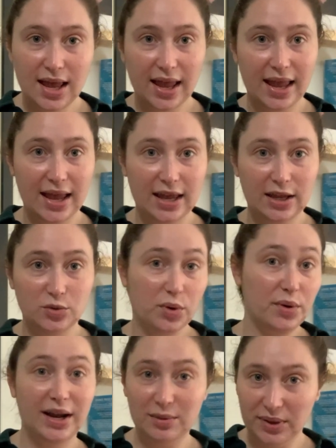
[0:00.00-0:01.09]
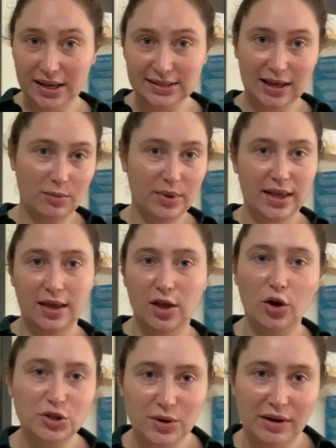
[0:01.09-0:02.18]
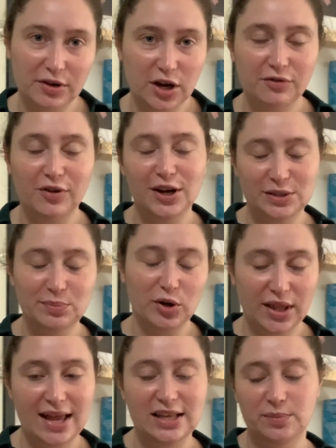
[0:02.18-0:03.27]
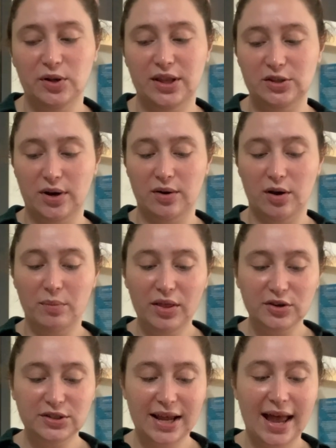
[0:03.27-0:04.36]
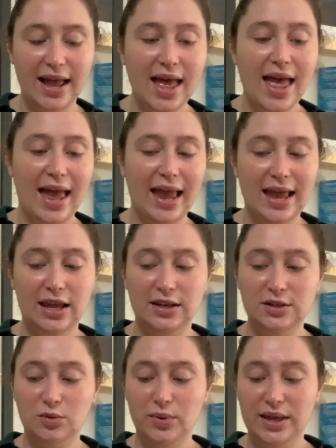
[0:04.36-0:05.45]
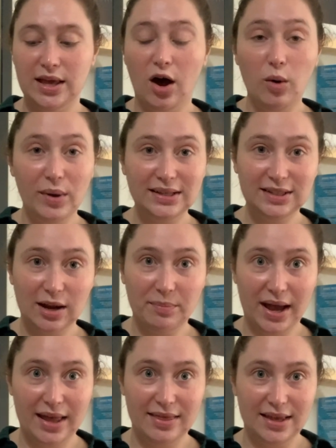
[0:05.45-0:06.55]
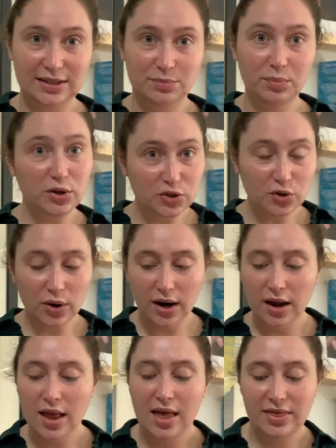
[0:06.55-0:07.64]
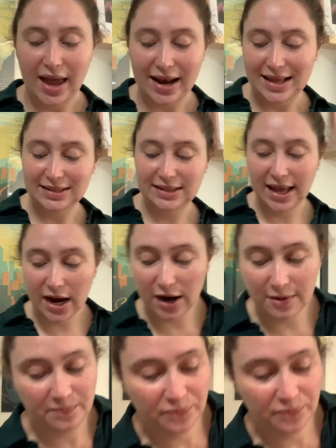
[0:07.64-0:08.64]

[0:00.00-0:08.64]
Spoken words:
and we were in a place that we go to every year for his birthday. His birthday's right around Mother's Day, and we always stop by this bookstore that is there.